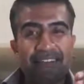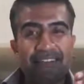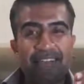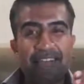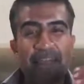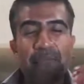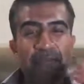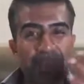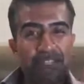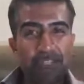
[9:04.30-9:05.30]
and I
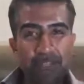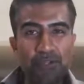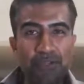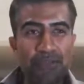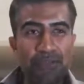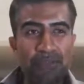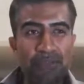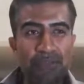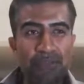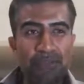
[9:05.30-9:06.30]
put to you,
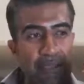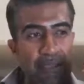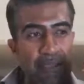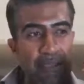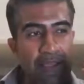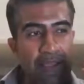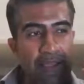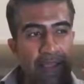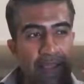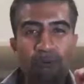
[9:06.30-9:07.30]
there are
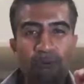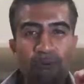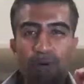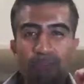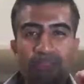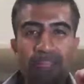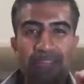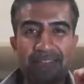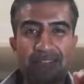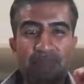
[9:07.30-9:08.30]
four
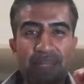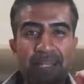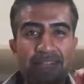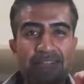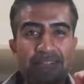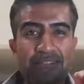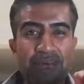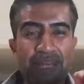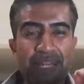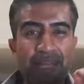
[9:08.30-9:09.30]
things that we need to do
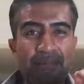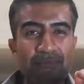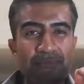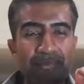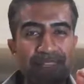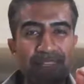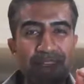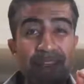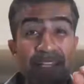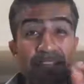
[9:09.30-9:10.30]
when it comes to
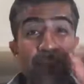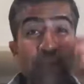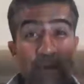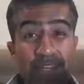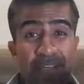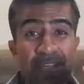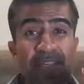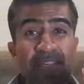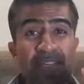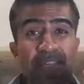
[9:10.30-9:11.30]
identifying the triggers
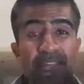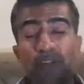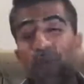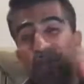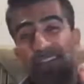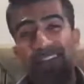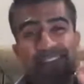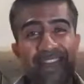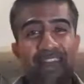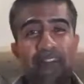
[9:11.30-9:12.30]
that are causing us
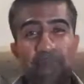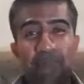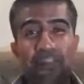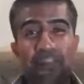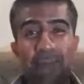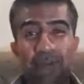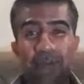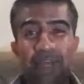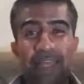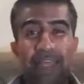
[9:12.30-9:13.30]
to apply
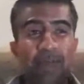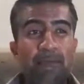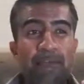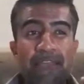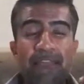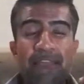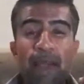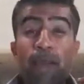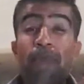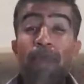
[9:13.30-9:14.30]
or be
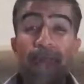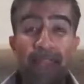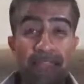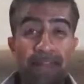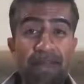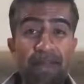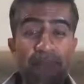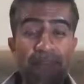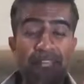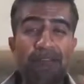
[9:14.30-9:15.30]
prey, fall
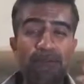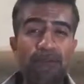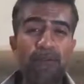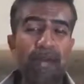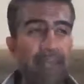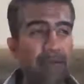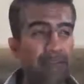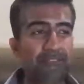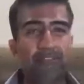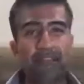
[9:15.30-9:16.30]
victim to our bad
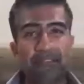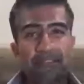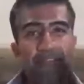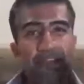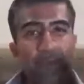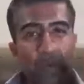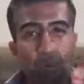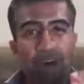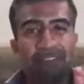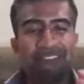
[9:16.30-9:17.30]
habits. They are the
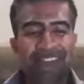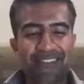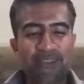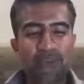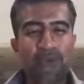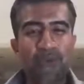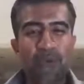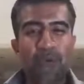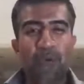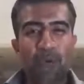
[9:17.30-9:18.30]
what, who,
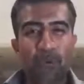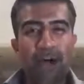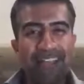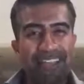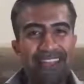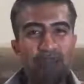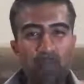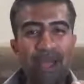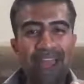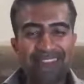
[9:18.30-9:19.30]
why, and
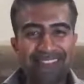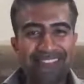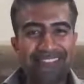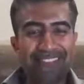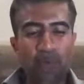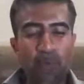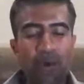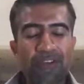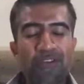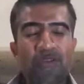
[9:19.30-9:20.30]
when. The
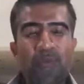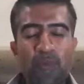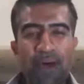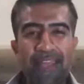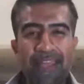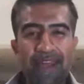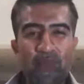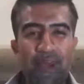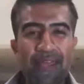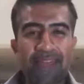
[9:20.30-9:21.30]
what, who, why,
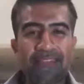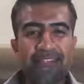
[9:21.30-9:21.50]
and when